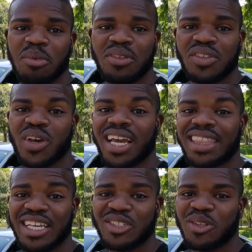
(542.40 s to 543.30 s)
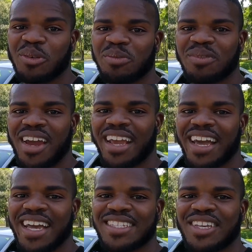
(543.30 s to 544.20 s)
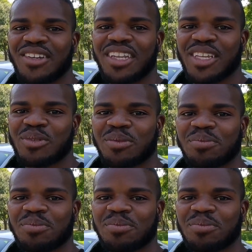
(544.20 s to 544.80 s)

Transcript: birthday, so I got things to do. All right, guys, see you on the next one.